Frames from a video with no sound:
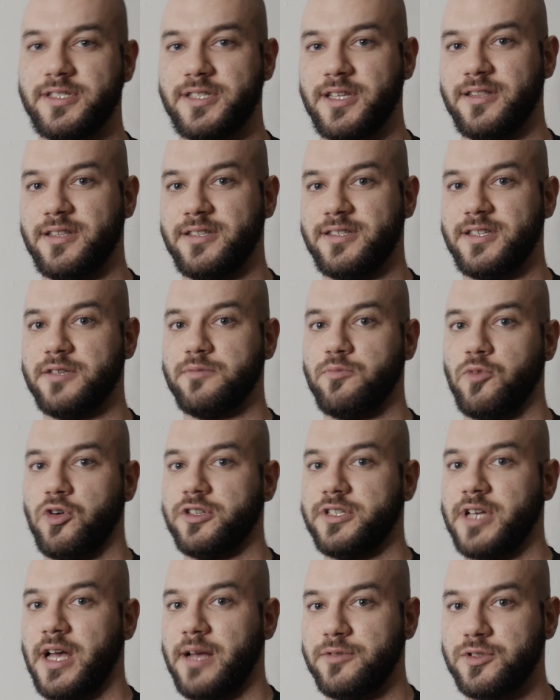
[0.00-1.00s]
synthesis
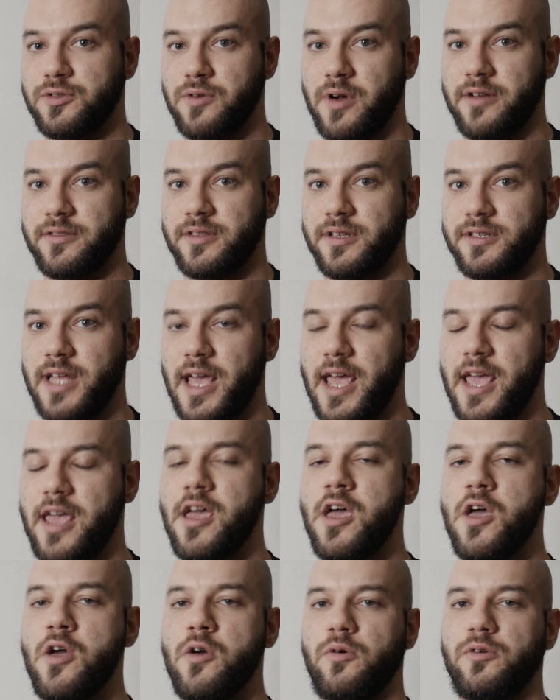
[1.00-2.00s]
more times throughout the
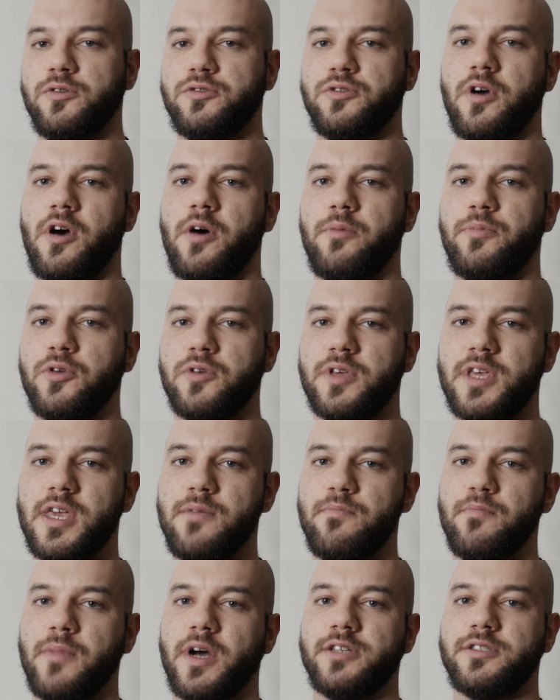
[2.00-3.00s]
day, which will help you
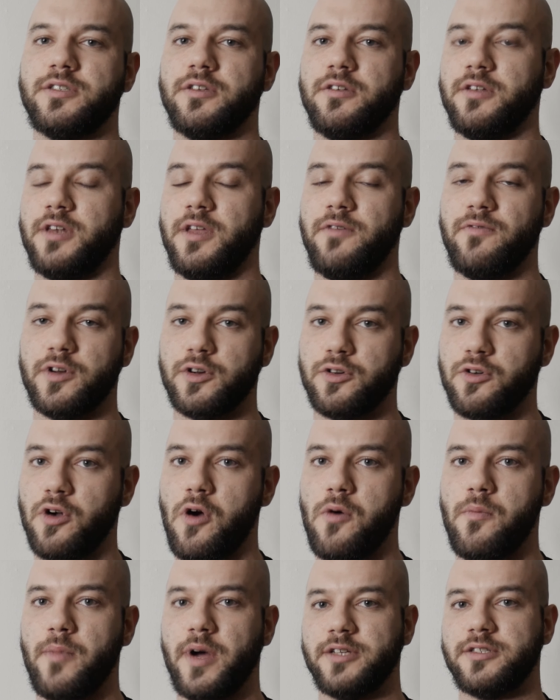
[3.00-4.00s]
keep muscle and even
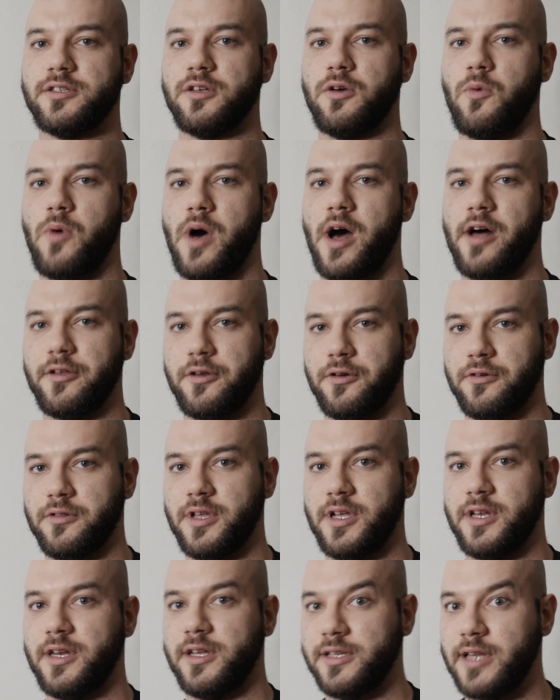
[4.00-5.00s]
grow muscle while you're
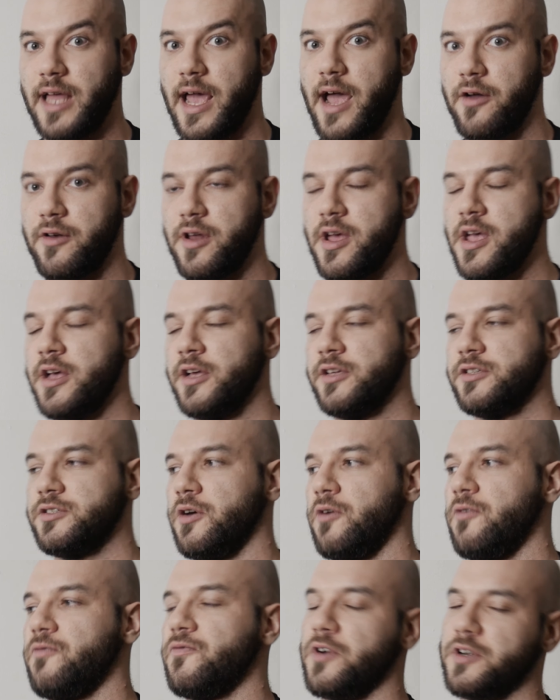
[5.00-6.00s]
leaning down.
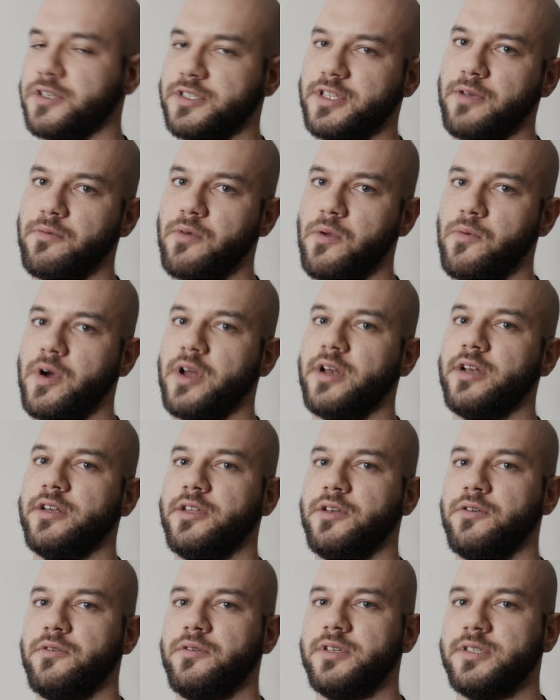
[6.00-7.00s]
So first thing we want to
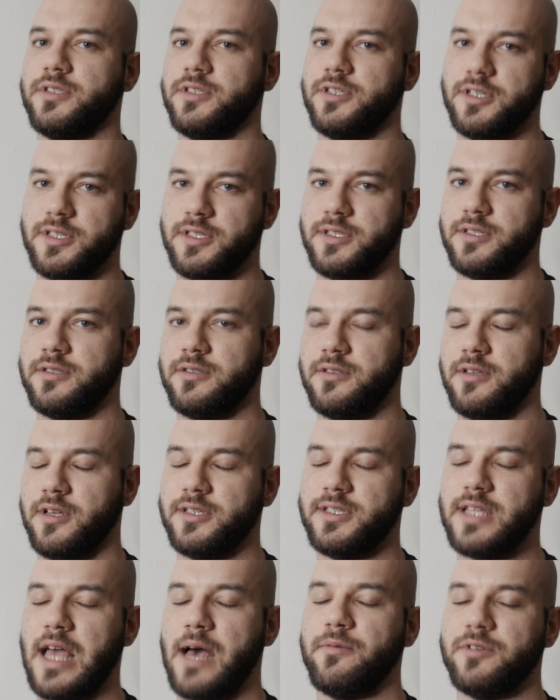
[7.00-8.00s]
do is just
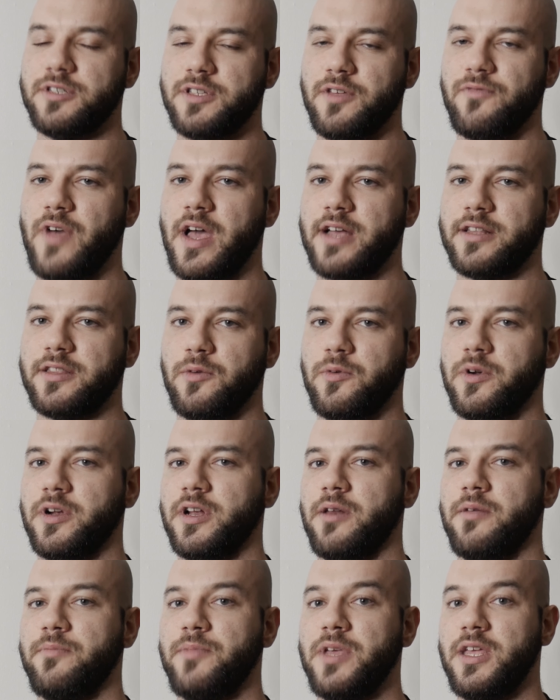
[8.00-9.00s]
establish the fact that we're
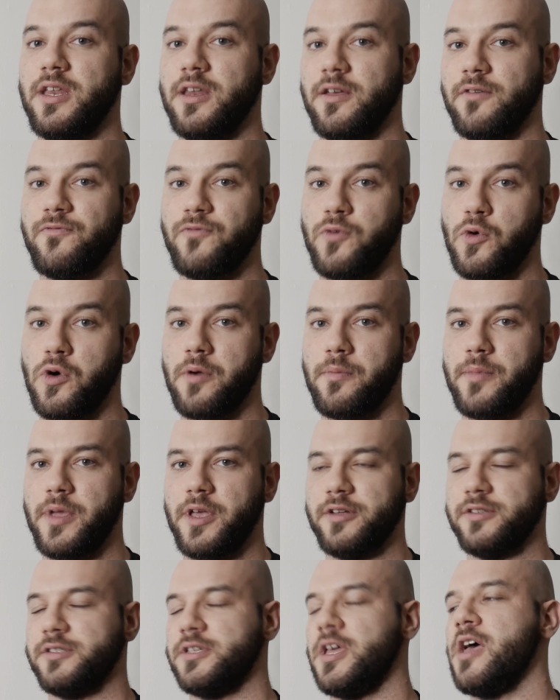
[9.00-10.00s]
going to be eating four
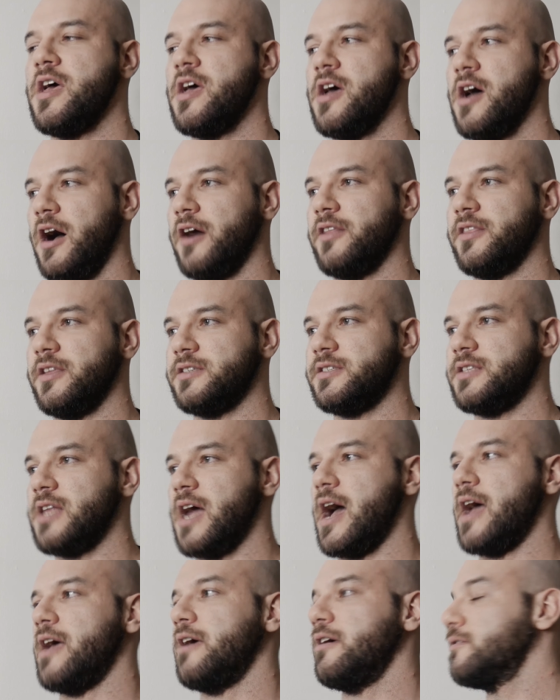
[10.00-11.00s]
meals on this
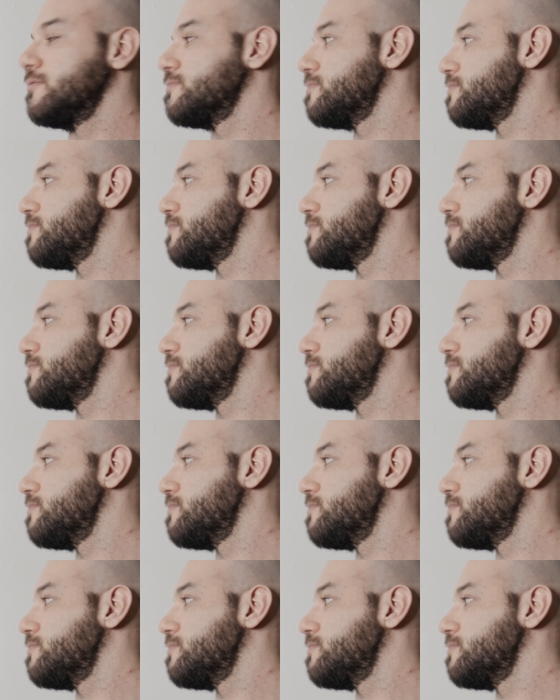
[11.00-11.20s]
diet.